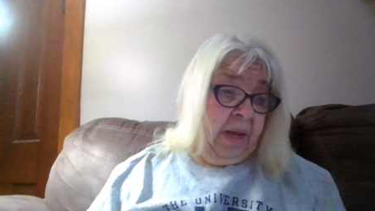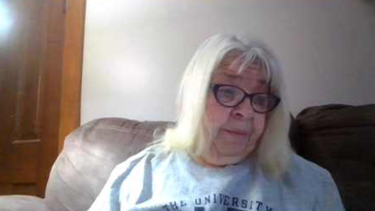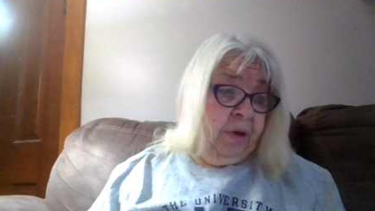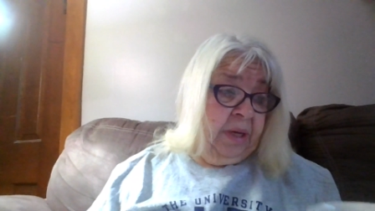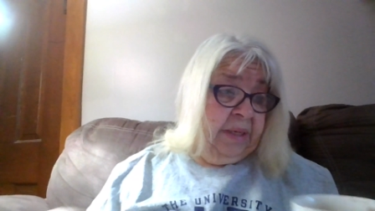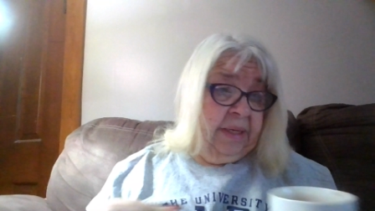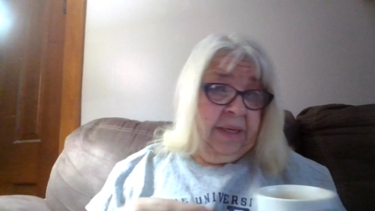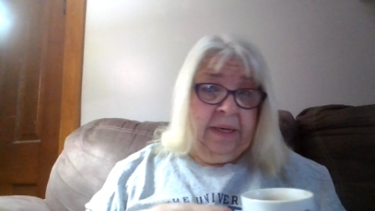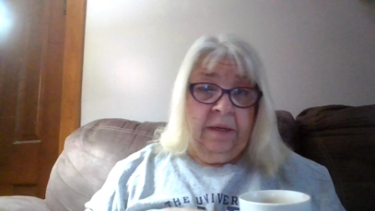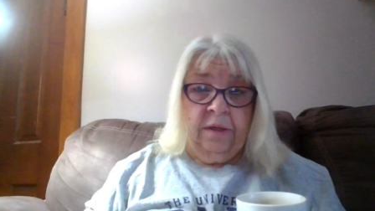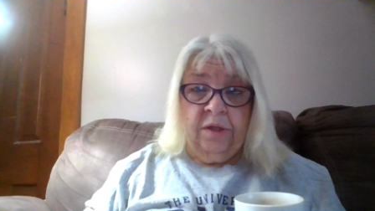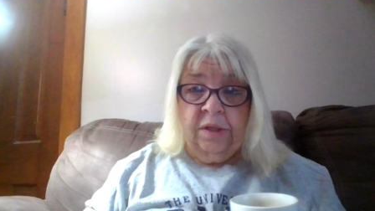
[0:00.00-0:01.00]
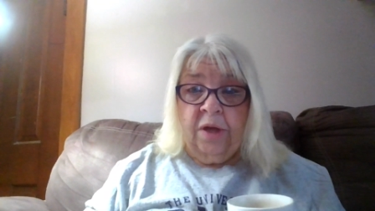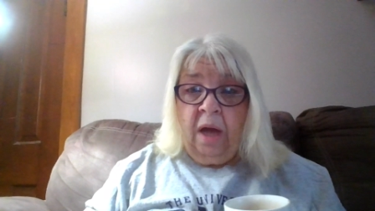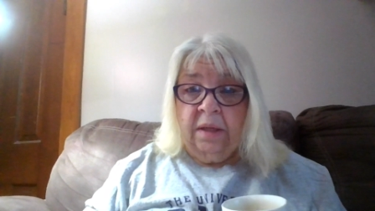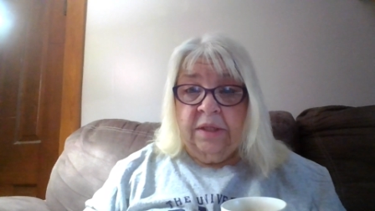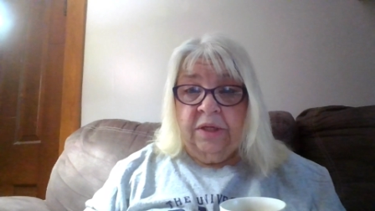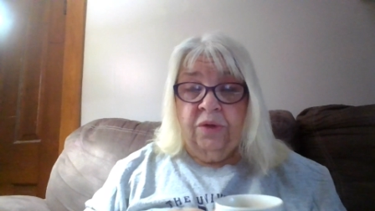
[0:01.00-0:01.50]
I'm going to
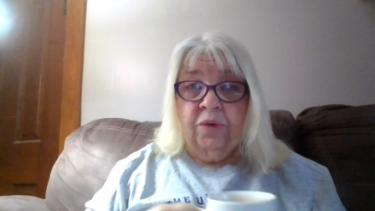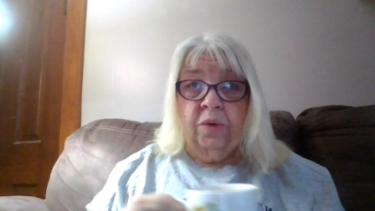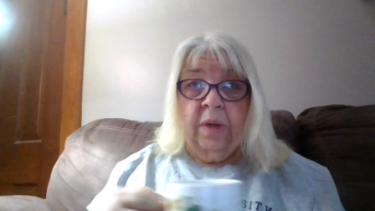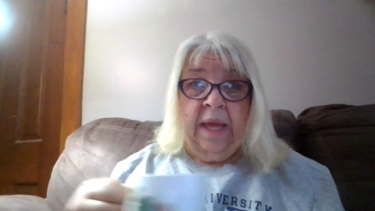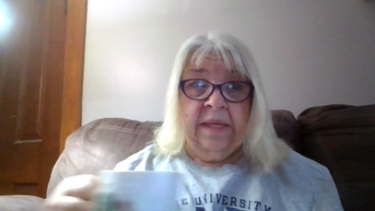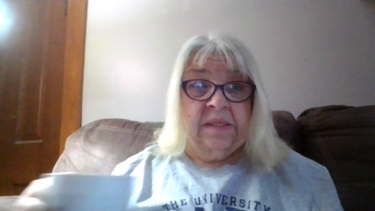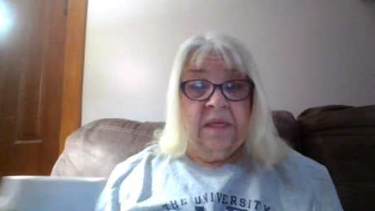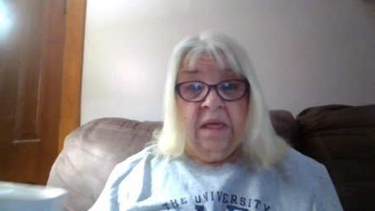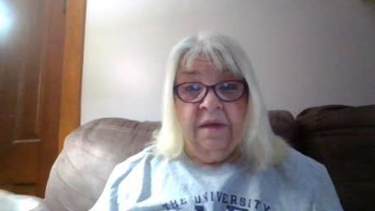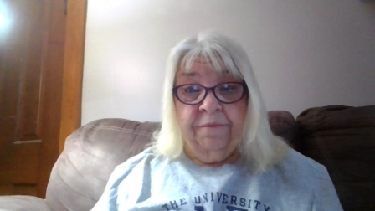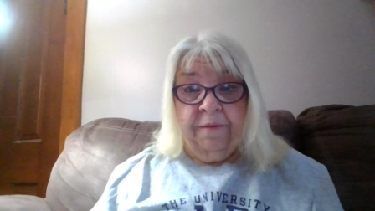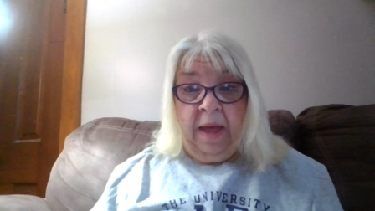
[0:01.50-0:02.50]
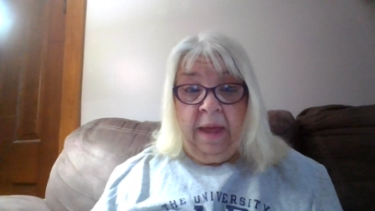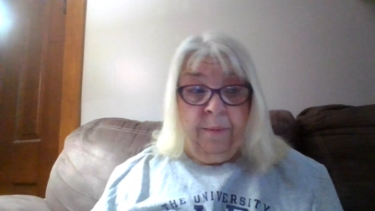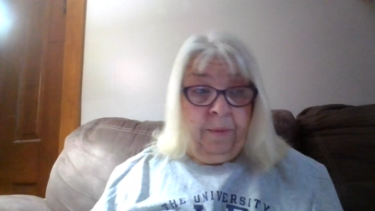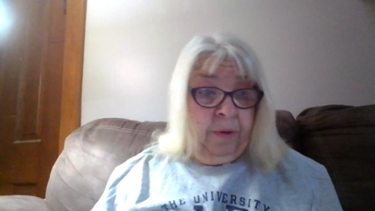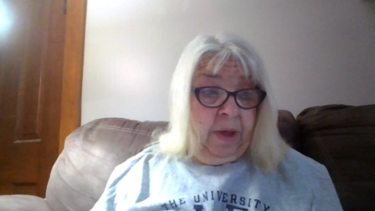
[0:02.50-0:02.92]
talk to you as if I